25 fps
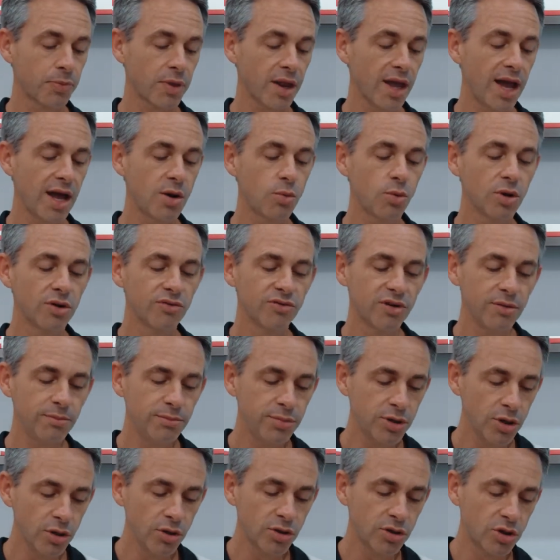and will
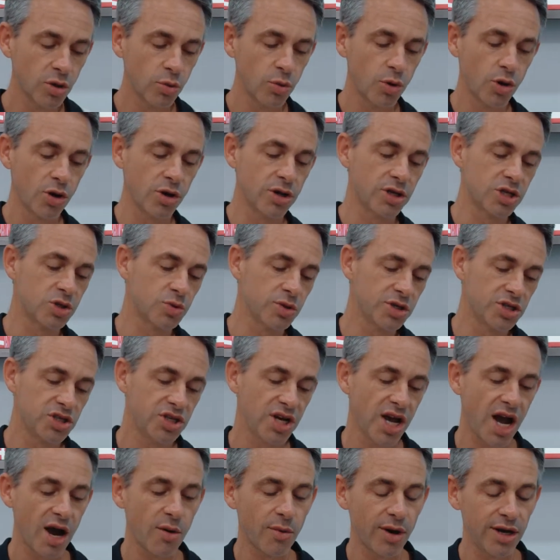rebuke the words which
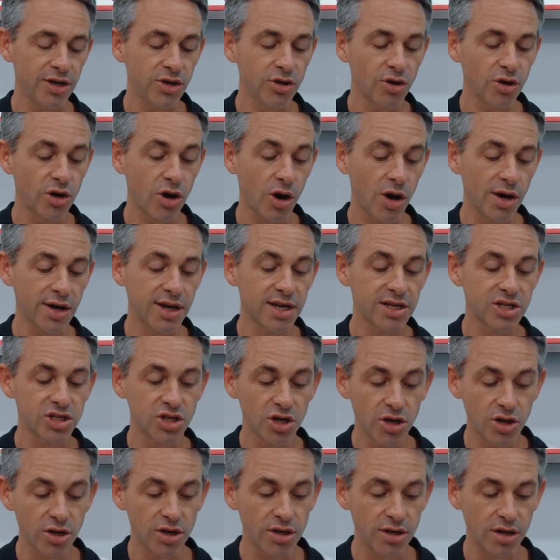Yahweh your God has
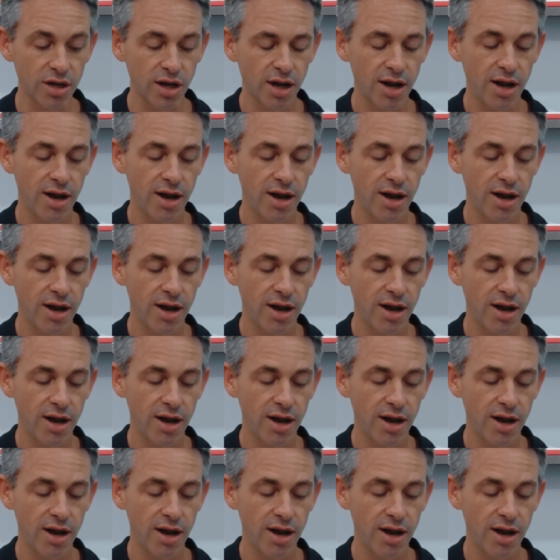heard.